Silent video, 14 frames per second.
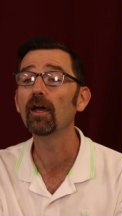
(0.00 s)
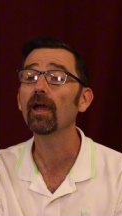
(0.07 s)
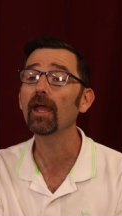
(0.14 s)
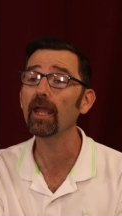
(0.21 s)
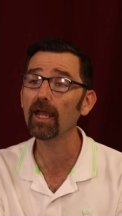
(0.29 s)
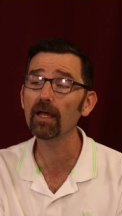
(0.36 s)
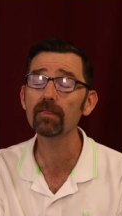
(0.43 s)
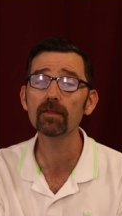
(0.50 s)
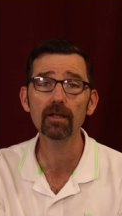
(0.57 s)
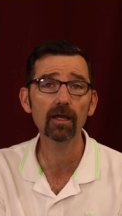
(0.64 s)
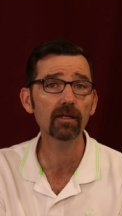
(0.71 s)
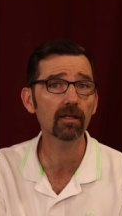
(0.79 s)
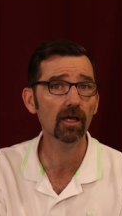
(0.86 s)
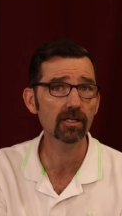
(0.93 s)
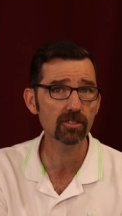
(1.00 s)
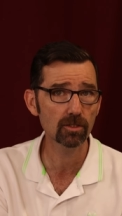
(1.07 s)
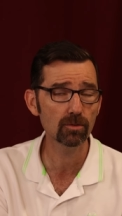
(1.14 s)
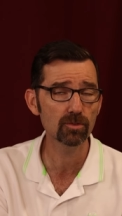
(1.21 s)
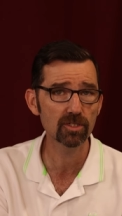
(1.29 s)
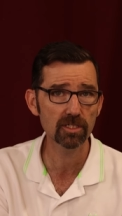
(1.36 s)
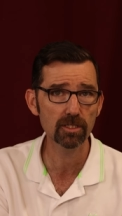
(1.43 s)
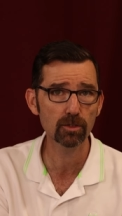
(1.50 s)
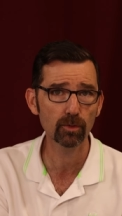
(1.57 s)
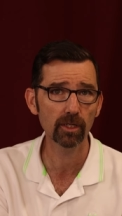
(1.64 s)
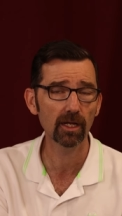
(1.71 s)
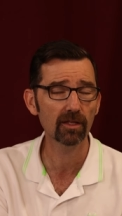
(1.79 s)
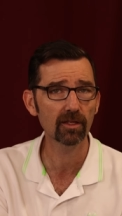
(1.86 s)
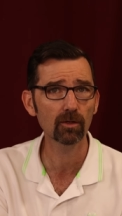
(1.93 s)
and the 992
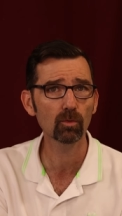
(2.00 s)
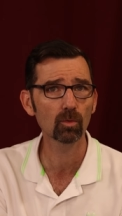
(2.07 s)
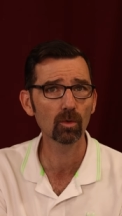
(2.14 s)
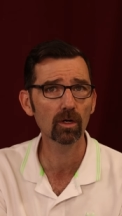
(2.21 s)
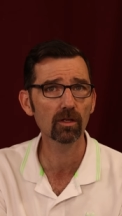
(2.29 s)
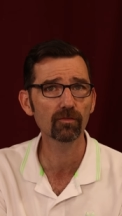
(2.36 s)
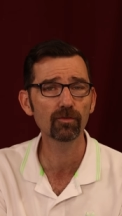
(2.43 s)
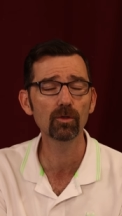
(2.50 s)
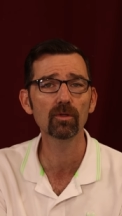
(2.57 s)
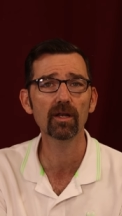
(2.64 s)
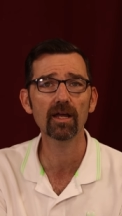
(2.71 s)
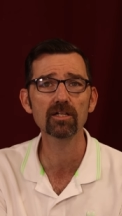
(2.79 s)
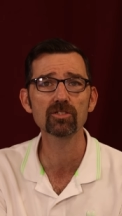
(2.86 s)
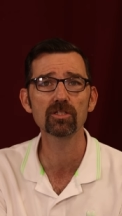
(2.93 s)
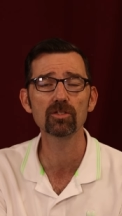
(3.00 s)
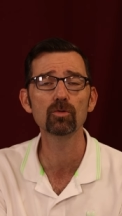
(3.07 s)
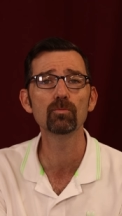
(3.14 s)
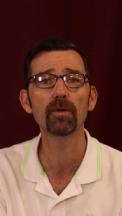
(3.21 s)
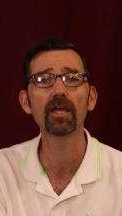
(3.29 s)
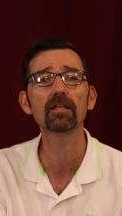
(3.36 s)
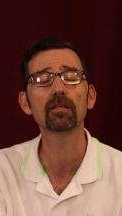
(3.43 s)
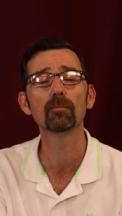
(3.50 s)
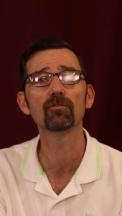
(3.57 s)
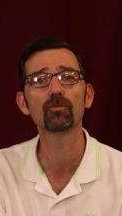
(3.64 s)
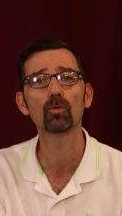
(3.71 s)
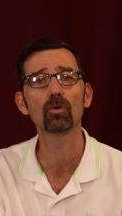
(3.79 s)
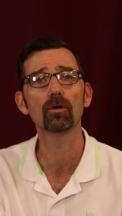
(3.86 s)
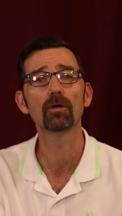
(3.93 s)
GT3. I think we're one of the few that actually do make them
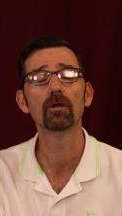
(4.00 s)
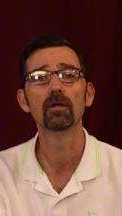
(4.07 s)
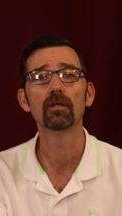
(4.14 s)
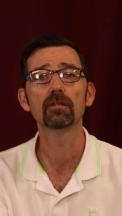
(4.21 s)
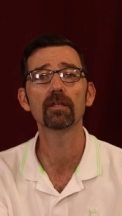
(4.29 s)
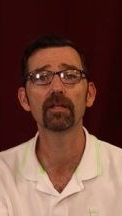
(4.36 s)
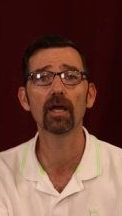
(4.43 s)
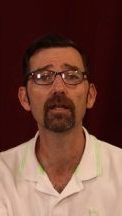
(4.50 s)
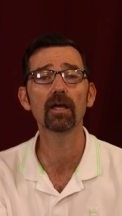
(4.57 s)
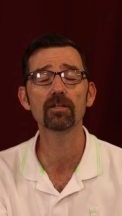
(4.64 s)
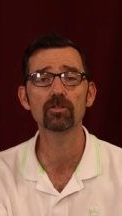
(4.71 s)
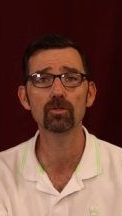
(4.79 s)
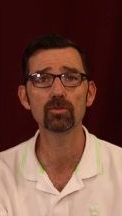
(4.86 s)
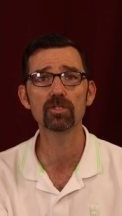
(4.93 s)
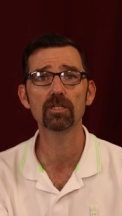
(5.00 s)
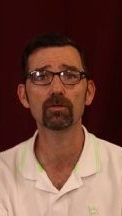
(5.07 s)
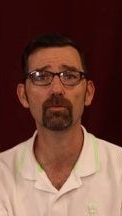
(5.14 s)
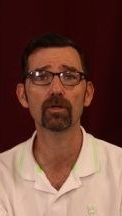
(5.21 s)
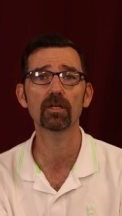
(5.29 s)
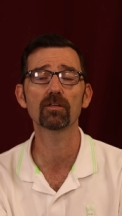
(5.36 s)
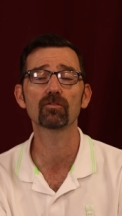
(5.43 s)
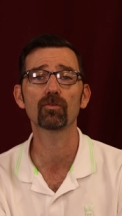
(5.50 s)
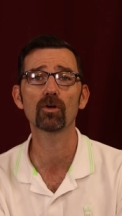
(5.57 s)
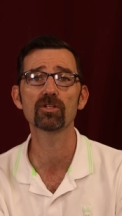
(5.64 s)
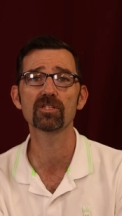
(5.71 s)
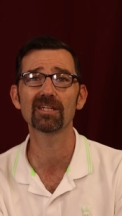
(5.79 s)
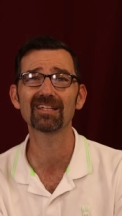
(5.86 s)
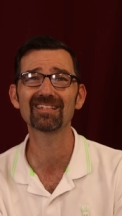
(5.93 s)
for the 992 GT3 as far
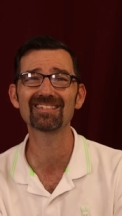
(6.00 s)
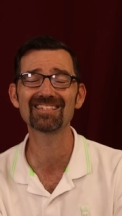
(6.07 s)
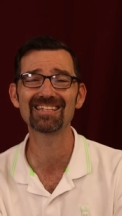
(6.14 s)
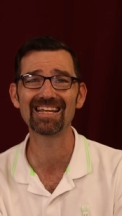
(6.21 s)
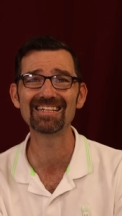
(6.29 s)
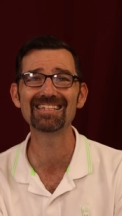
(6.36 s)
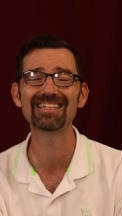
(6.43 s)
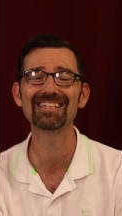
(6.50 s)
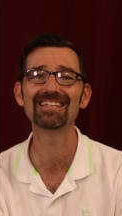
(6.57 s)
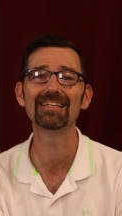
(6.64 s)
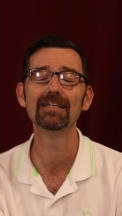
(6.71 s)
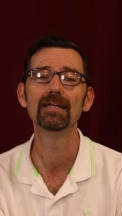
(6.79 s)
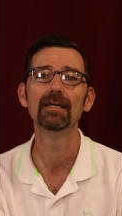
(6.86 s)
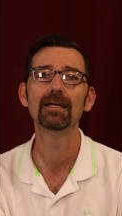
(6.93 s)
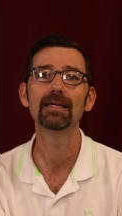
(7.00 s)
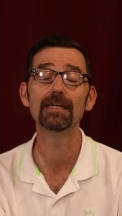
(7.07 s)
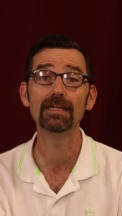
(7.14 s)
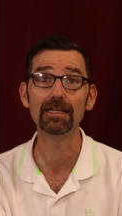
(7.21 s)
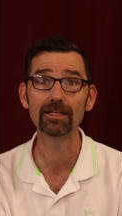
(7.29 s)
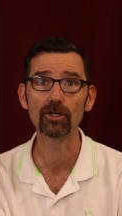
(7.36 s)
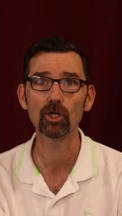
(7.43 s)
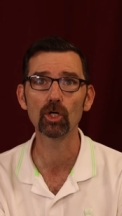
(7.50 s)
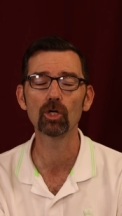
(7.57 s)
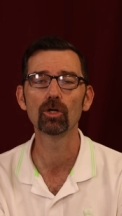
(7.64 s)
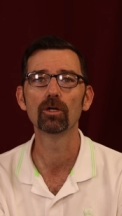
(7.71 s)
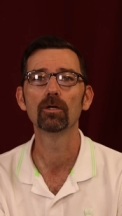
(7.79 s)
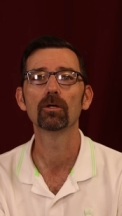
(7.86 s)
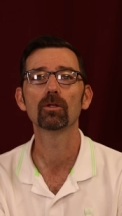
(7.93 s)
as an extended inner
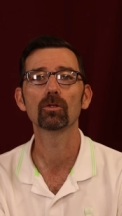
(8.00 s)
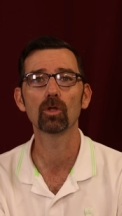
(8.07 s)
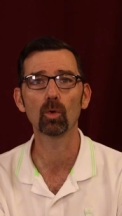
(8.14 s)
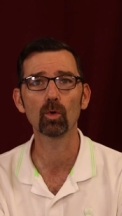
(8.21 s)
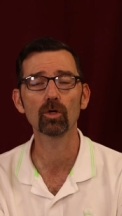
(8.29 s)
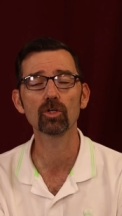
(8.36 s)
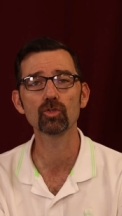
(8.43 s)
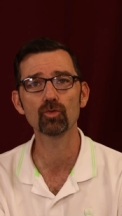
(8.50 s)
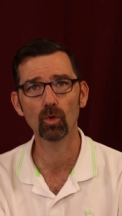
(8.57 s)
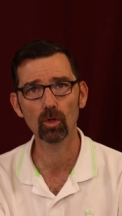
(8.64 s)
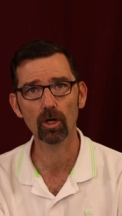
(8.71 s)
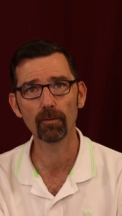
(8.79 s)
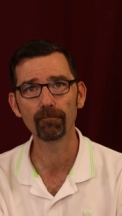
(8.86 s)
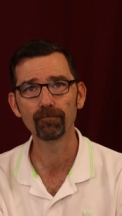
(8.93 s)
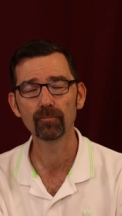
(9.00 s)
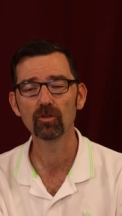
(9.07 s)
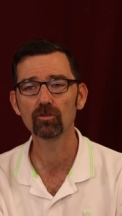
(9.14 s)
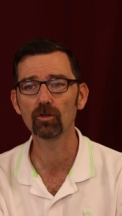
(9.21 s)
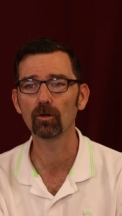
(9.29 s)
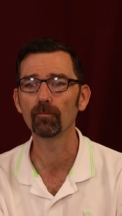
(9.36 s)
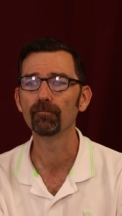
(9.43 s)
lower control arm. So,